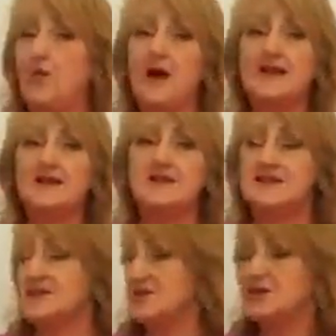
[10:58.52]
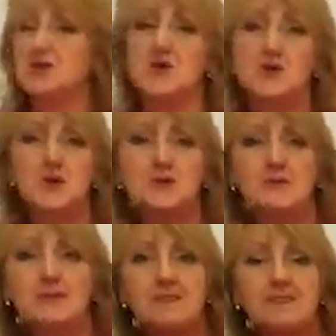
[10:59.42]
and he went
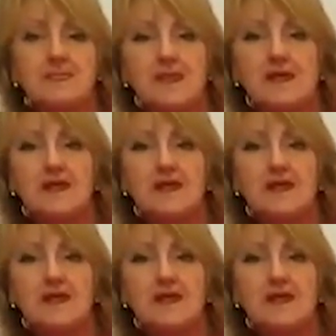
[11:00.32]
to